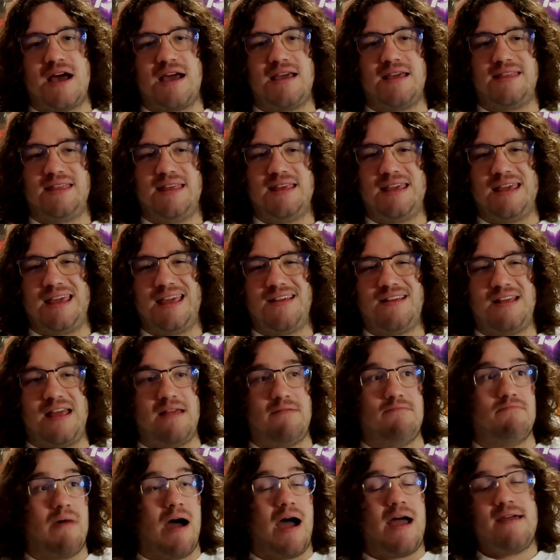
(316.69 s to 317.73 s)
I think,
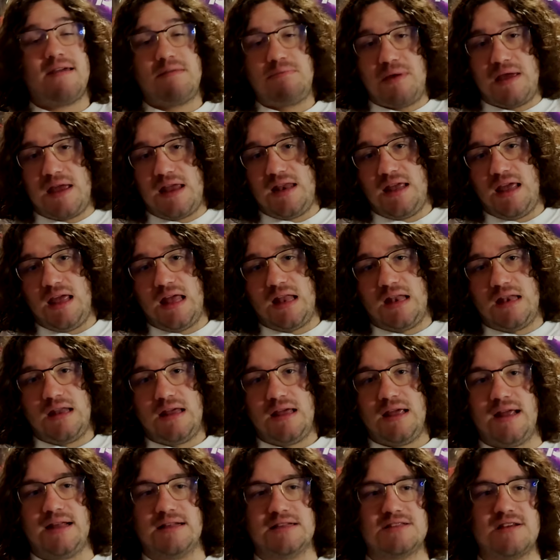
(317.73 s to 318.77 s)
in my opinion,
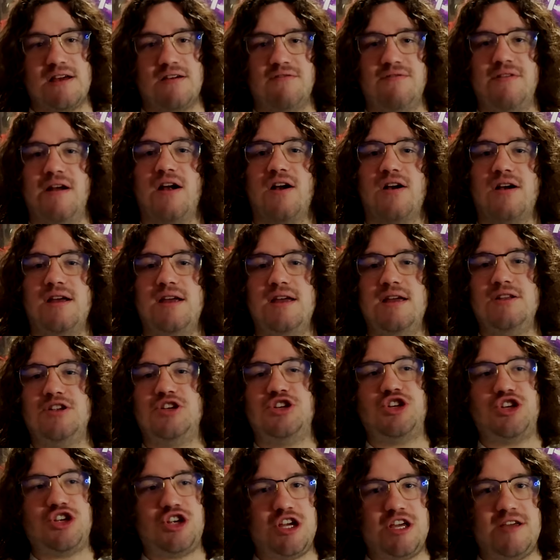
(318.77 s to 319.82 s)
it's a very
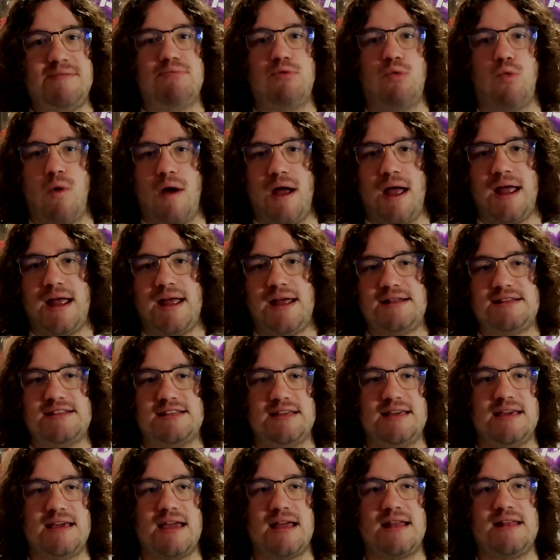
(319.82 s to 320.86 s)
cheap way to
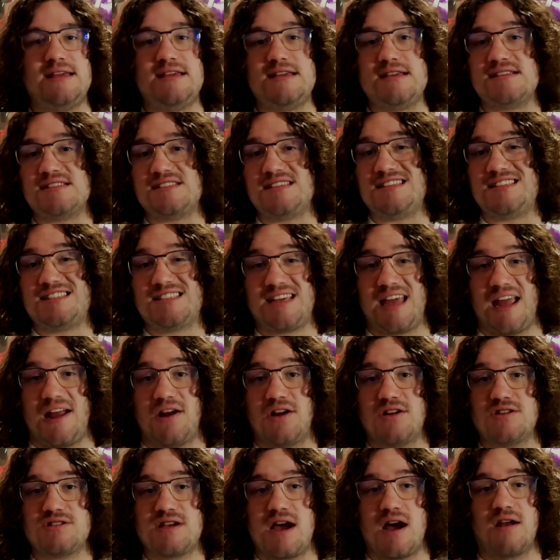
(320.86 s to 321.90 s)
get easy
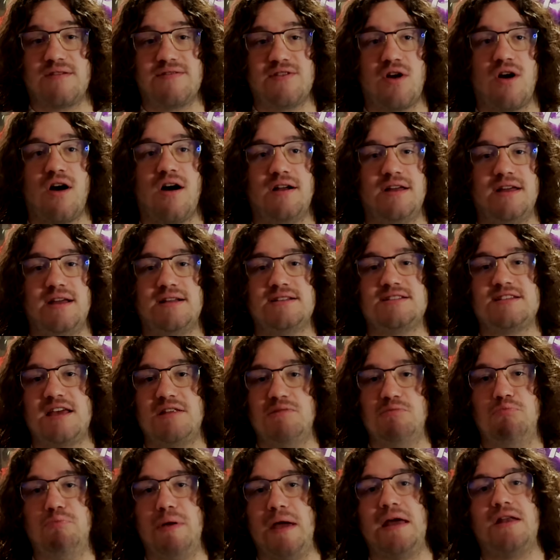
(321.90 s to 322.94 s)
scares out of your audience
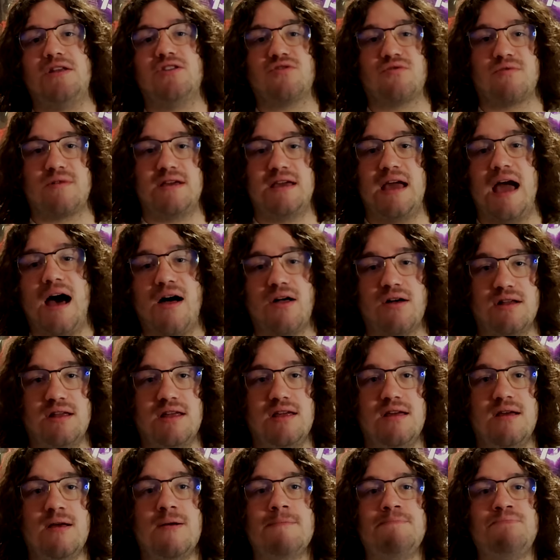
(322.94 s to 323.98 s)
and bend
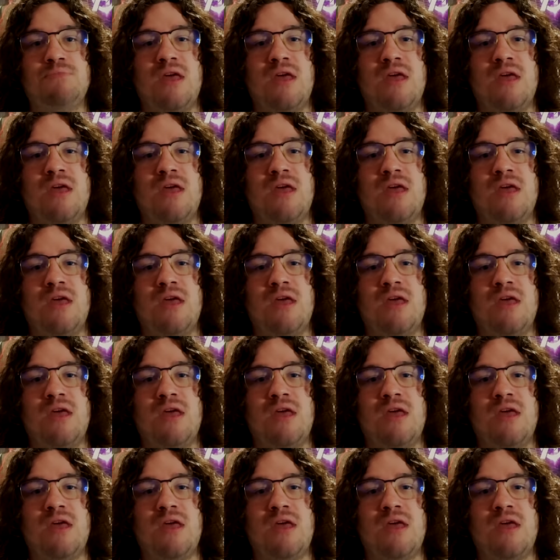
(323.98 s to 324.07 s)
reality